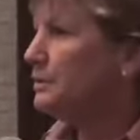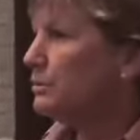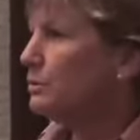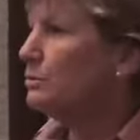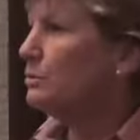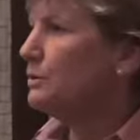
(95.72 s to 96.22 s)

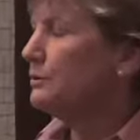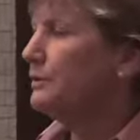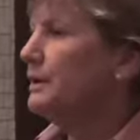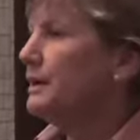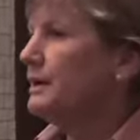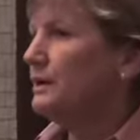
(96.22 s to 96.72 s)
your horse
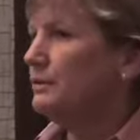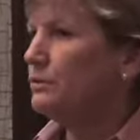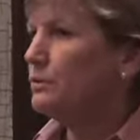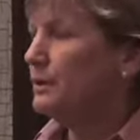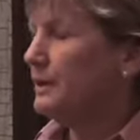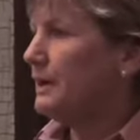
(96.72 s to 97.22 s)
is
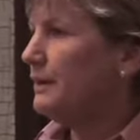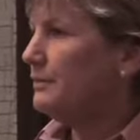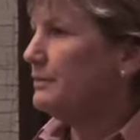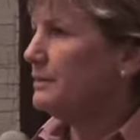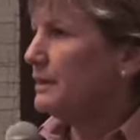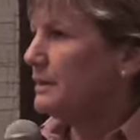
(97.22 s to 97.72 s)
going to
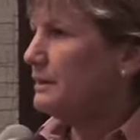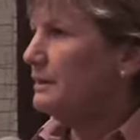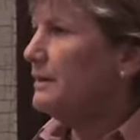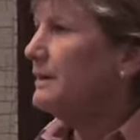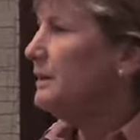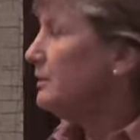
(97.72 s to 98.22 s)
hesitate,
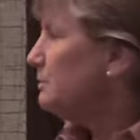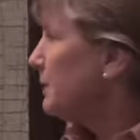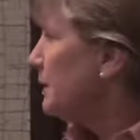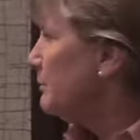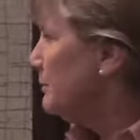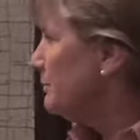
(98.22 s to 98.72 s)
it's
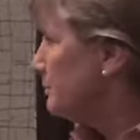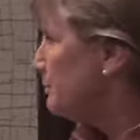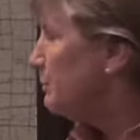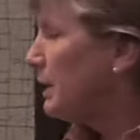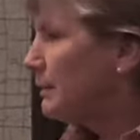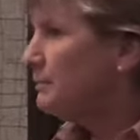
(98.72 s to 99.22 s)
become
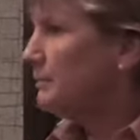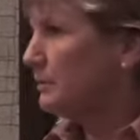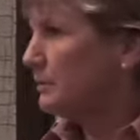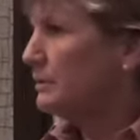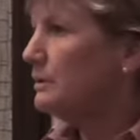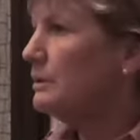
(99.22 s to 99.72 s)

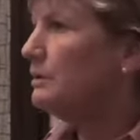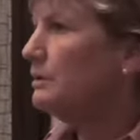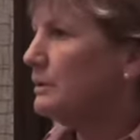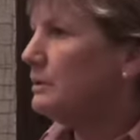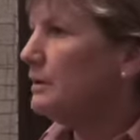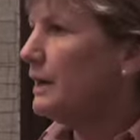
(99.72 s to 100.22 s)
popular
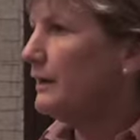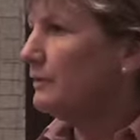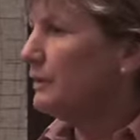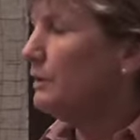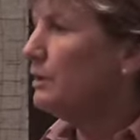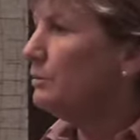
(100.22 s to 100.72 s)
at
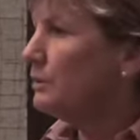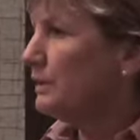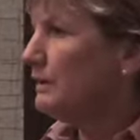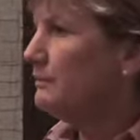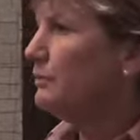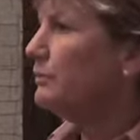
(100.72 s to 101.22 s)
the lower
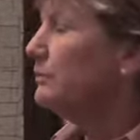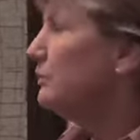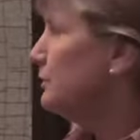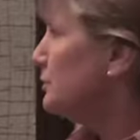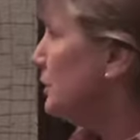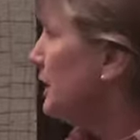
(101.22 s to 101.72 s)
levels to
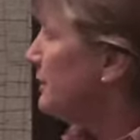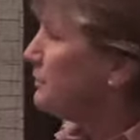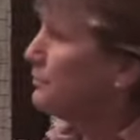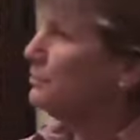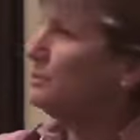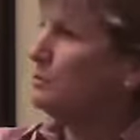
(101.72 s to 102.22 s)
trot
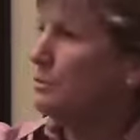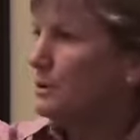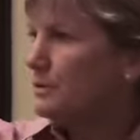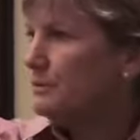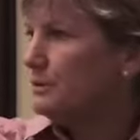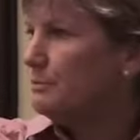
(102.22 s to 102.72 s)
through the
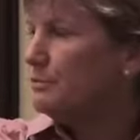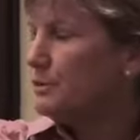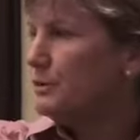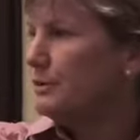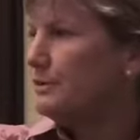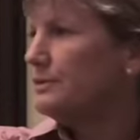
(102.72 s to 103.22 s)
water jump
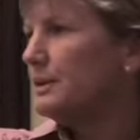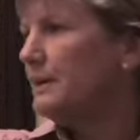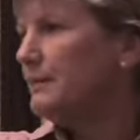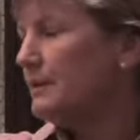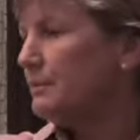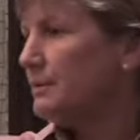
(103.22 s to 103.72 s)
first
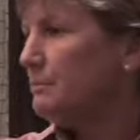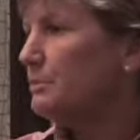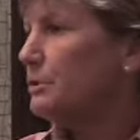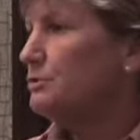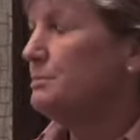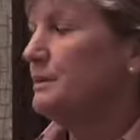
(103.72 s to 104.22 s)
and then
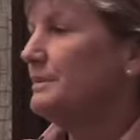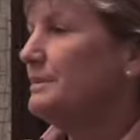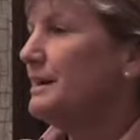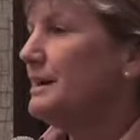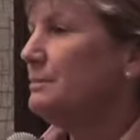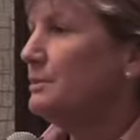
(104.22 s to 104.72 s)
reapproach, because
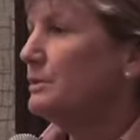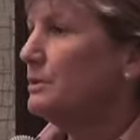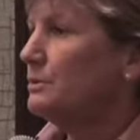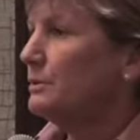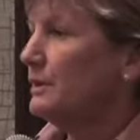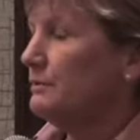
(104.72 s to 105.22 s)
time at the
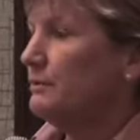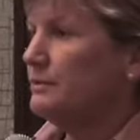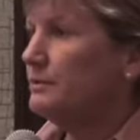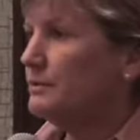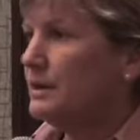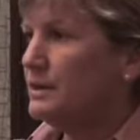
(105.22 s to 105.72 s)
lower levels
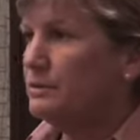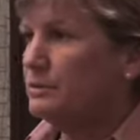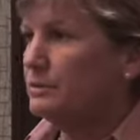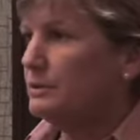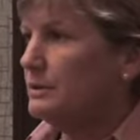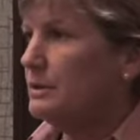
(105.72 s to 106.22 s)
is not
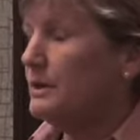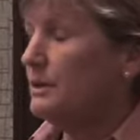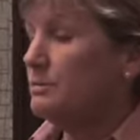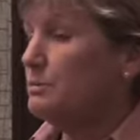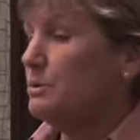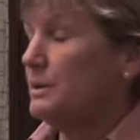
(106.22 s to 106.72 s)
usually,
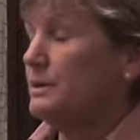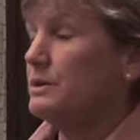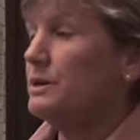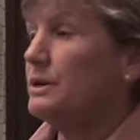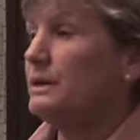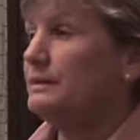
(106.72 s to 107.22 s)
it's more like you're
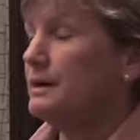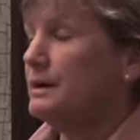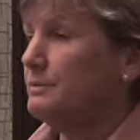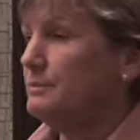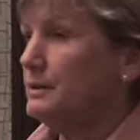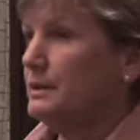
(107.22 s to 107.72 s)
going to get
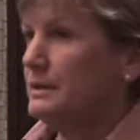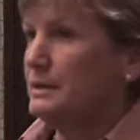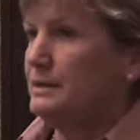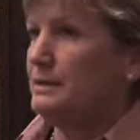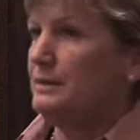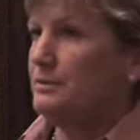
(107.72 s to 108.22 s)

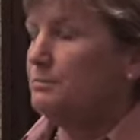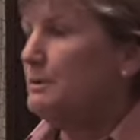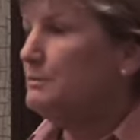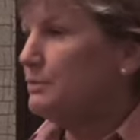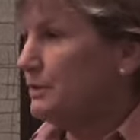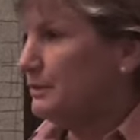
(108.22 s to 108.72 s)

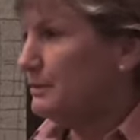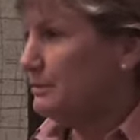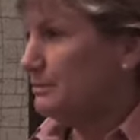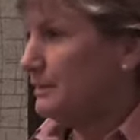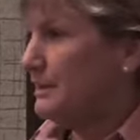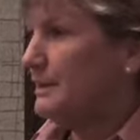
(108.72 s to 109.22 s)
speed faults
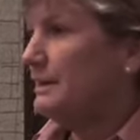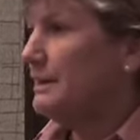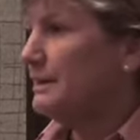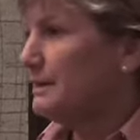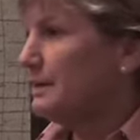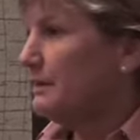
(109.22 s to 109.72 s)

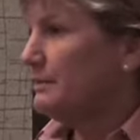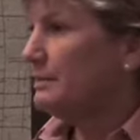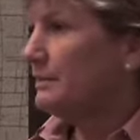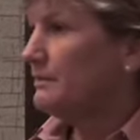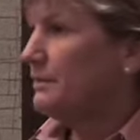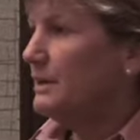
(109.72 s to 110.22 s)
at the novice
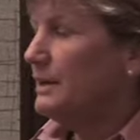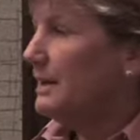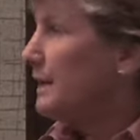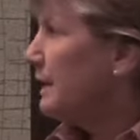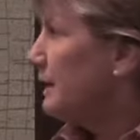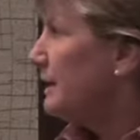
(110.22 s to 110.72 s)
level. Well,
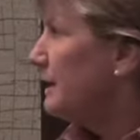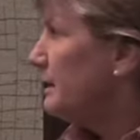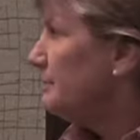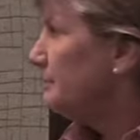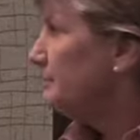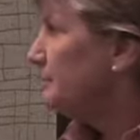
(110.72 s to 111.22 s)
that's not
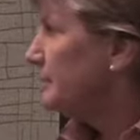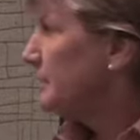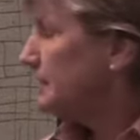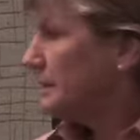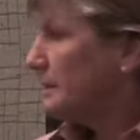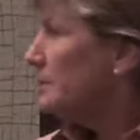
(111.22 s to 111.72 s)
really
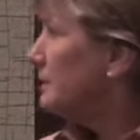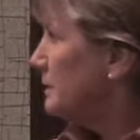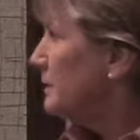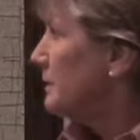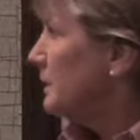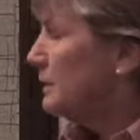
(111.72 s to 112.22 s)
what we should
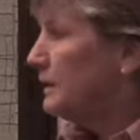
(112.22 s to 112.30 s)
be doing.